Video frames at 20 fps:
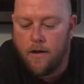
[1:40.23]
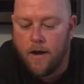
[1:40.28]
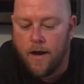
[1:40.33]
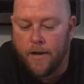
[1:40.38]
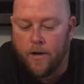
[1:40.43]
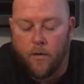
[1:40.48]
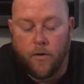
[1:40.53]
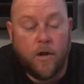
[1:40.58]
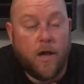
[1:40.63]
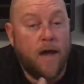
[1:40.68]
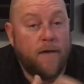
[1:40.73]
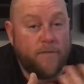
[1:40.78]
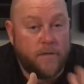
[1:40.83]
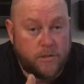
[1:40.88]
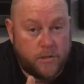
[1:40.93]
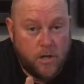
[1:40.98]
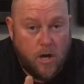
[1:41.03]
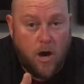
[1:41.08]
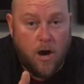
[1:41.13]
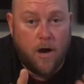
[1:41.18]
I know you have a
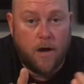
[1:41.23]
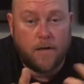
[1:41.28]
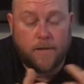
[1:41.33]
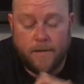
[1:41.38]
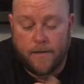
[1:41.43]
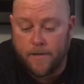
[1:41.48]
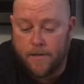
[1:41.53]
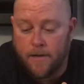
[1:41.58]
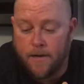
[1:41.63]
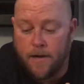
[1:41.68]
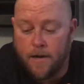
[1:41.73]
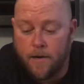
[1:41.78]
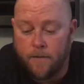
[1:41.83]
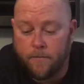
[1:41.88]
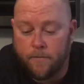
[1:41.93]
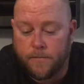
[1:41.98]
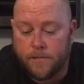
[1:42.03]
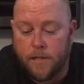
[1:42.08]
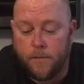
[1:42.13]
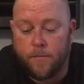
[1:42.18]
dog that
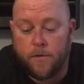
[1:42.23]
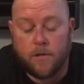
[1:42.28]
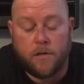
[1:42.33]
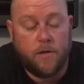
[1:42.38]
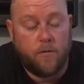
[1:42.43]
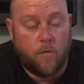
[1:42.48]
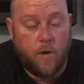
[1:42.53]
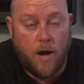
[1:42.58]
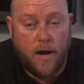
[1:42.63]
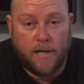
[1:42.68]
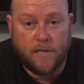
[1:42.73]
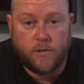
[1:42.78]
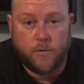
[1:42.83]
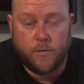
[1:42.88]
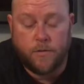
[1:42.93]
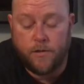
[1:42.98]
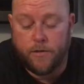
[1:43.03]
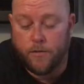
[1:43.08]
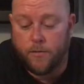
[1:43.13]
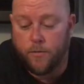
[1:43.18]
typically rides
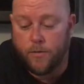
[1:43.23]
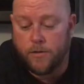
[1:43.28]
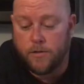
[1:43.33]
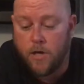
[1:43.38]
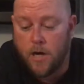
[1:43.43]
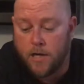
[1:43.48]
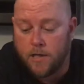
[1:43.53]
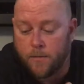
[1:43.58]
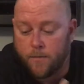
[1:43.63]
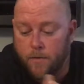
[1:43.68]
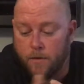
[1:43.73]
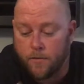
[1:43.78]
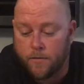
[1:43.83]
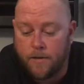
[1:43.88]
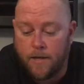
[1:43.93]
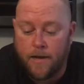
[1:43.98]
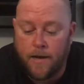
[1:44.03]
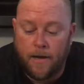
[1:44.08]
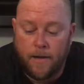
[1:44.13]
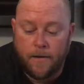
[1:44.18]
with you. We talked about
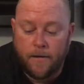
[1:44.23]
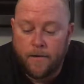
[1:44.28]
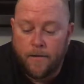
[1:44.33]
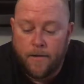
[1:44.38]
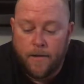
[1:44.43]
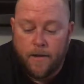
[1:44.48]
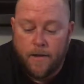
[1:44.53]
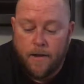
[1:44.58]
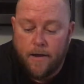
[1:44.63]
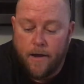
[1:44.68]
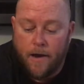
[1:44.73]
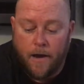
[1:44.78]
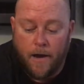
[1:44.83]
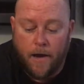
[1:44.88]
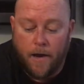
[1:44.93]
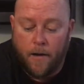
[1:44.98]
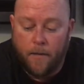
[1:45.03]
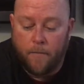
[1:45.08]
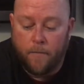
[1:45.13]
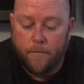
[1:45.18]
that.
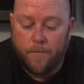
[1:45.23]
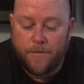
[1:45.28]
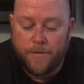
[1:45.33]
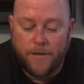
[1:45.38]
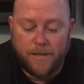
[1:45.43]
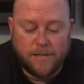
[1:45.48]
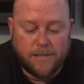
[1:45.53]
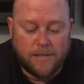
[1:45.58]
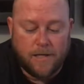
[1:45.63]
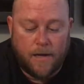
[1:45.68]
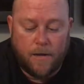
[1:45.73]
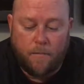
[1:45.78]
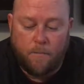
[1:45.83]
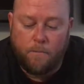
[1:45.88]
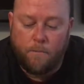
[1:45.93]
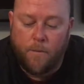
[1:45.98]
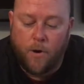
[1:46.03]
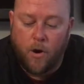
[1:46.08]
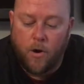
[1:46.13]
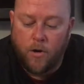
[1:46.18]
Things
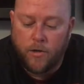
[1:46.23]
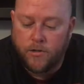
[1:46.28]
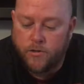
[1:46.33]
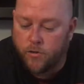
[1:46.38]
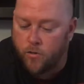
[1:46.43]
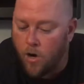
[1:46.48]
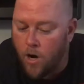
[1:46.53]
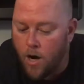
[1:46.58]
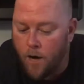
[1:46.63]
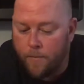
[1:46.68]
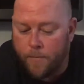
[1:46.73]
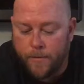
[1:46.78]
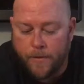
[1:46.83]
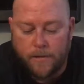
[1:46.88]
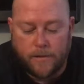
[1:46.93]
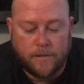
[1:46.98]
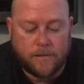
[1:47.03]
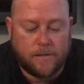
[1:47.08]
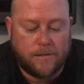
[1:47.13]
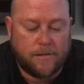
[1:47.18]
like bird
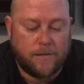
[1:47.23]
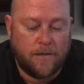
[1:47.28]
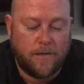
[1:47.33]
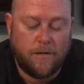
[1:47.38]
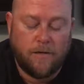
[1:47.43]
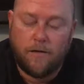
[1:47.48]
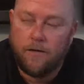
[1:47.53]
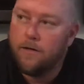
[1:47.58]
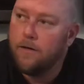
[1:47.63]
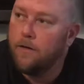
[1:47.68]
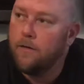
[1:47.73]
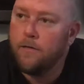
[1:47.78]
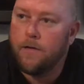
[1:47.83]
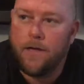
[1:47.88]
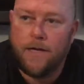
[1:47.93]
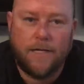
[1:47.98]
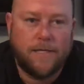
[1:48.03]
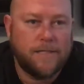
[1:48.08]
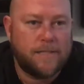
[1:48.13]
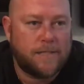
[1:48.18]
droppings,
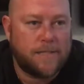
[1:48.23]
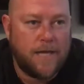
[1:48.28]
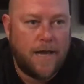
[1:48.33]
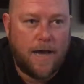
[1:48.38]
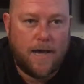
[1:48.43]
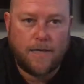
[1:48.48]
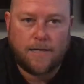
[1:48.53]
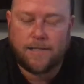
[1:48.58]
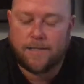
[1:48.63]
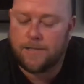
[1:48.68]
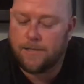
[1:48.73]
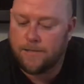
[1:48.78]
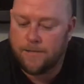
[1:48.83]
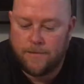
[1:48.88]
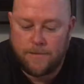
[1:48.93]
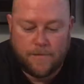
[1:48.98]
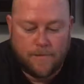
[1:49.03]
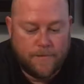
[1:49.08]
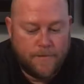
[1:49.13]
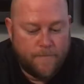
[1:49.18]
insects